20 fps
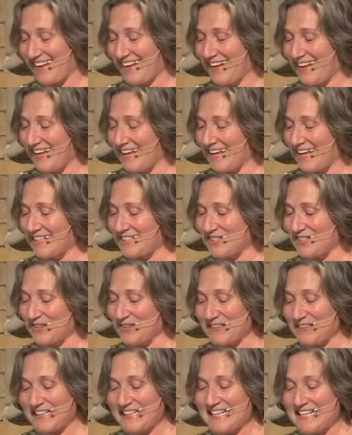It
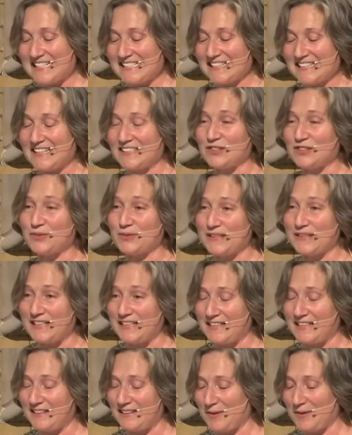certainly isn't the
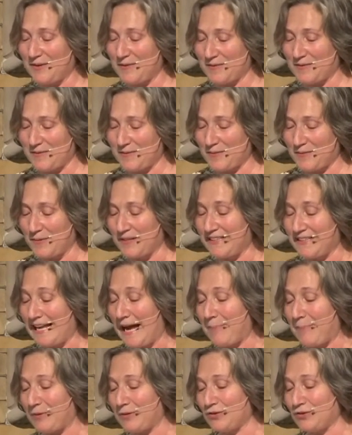tree with
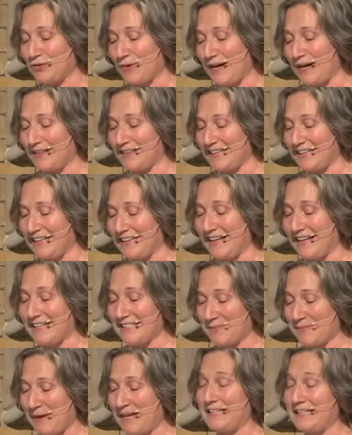dappled trunk that lines
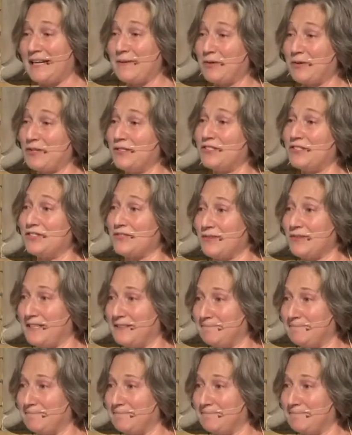my neighborhood street.